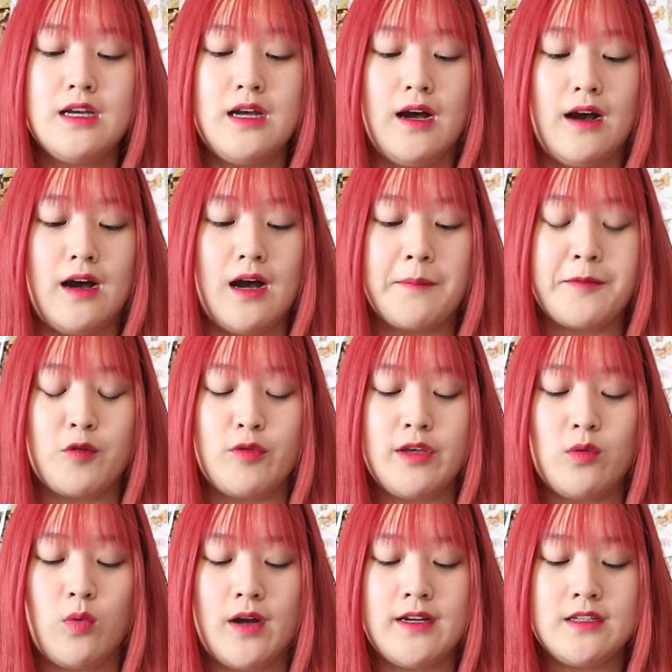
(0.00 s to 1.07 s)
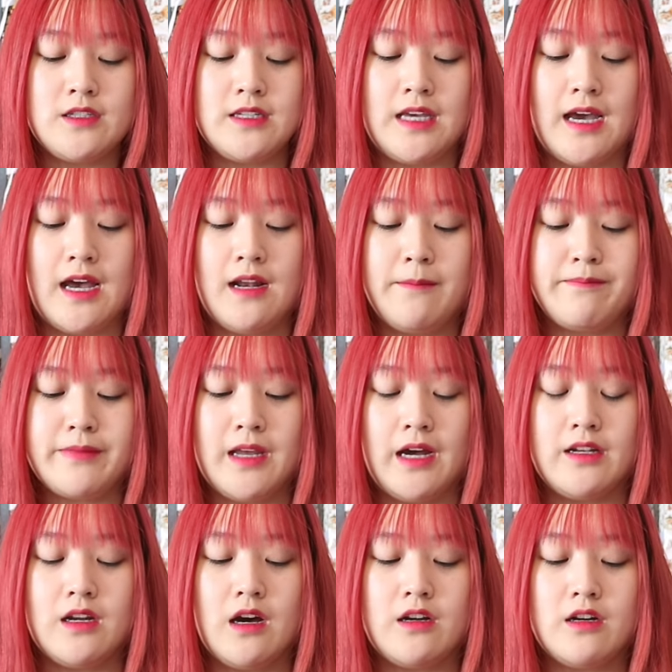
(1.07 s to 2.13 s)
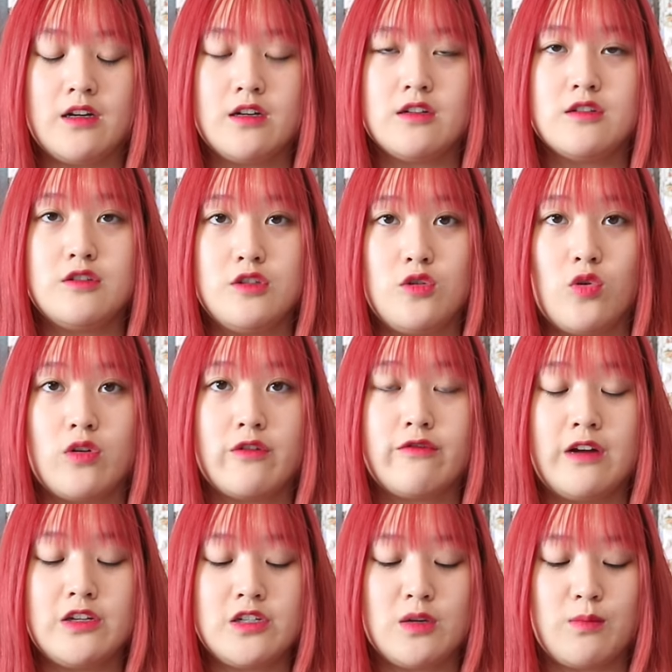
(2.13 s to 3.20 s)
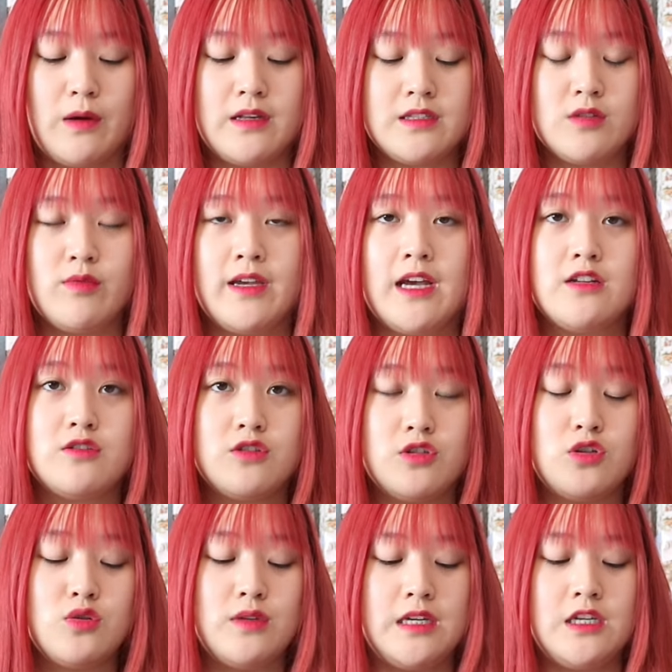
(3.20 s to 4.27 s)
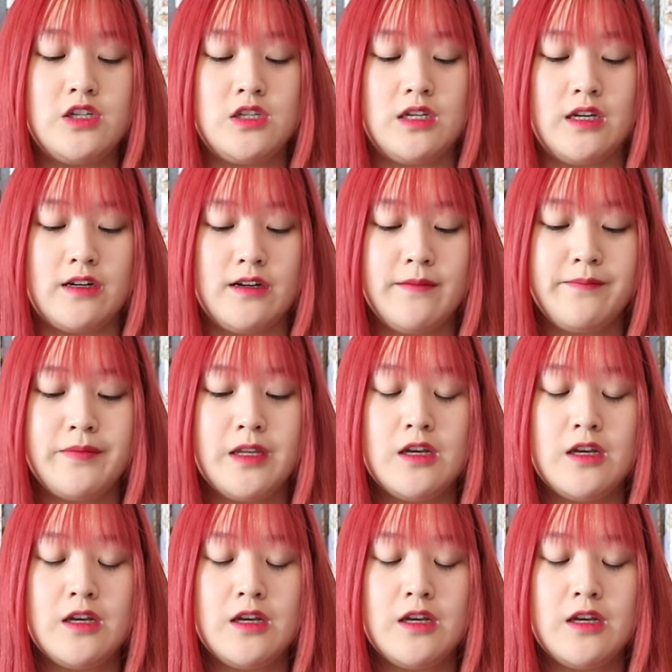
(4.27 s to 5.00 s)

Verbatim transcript: um, we wanted to get another Dior friendship bracelet. We get two each year.